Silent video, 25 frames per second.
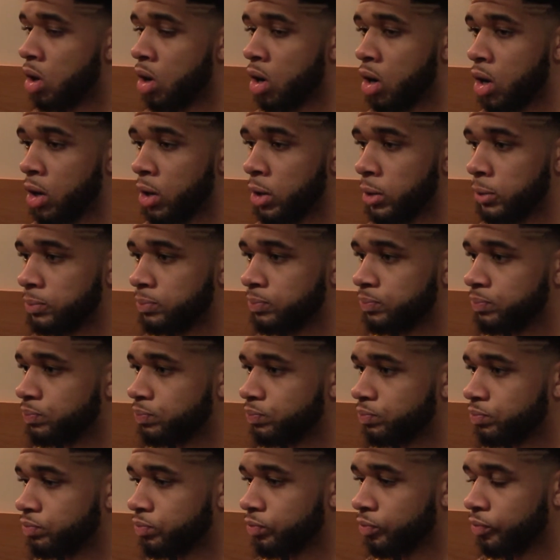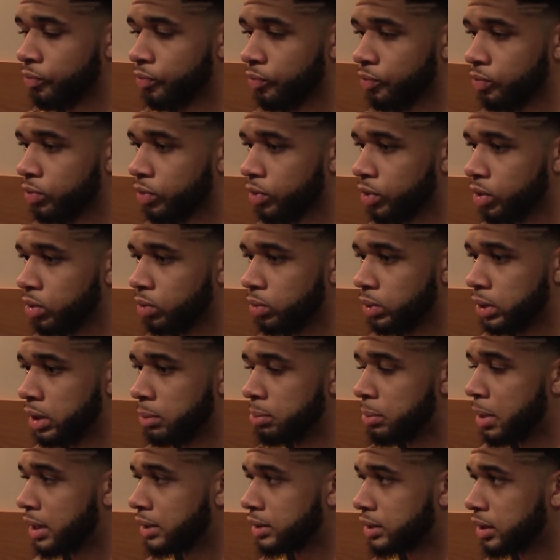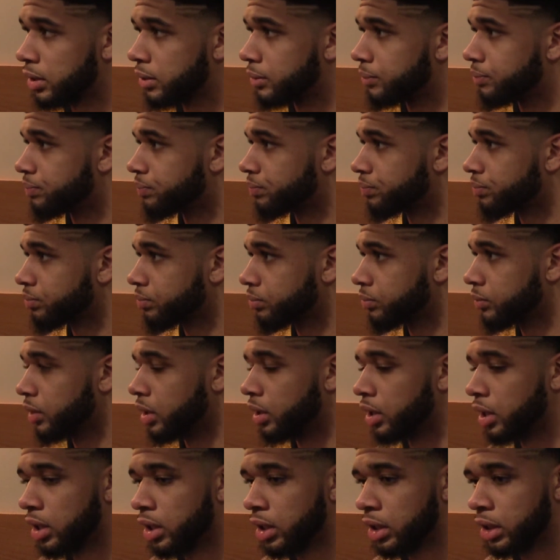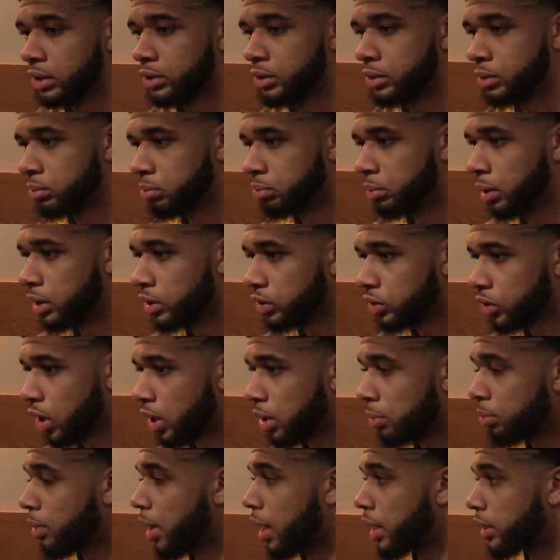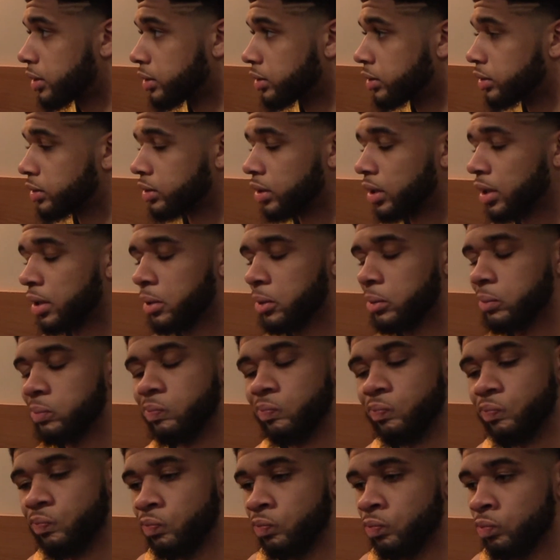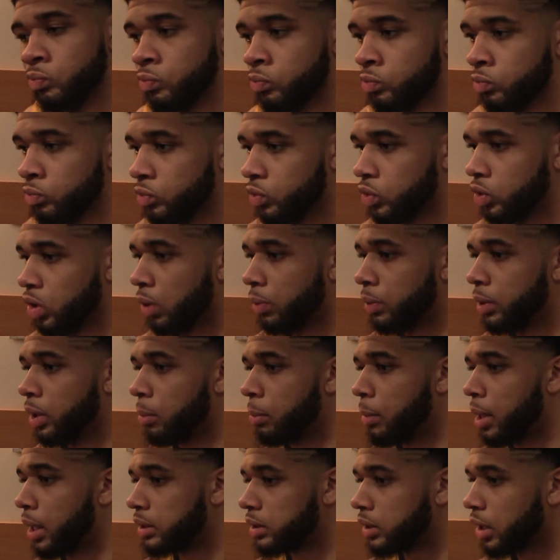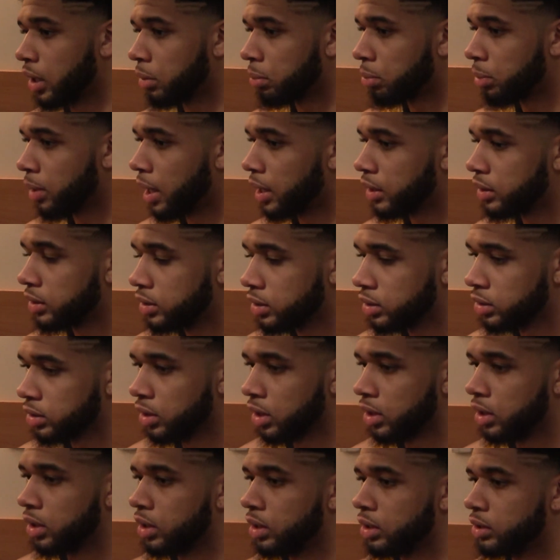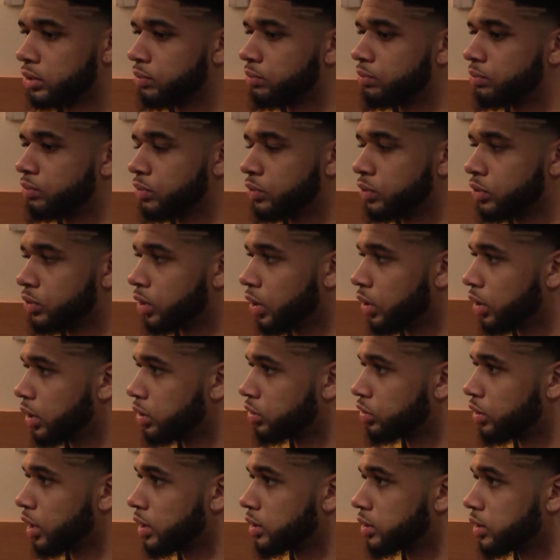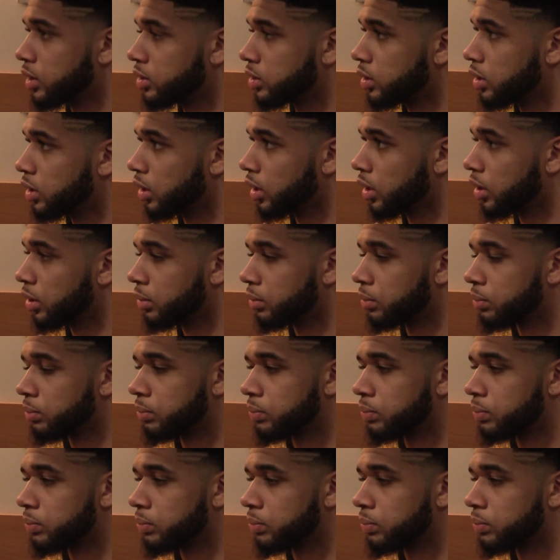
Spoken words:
We didn't box out, but it started in practice. You know, we didn't box out in practice. You know, it translates to the game.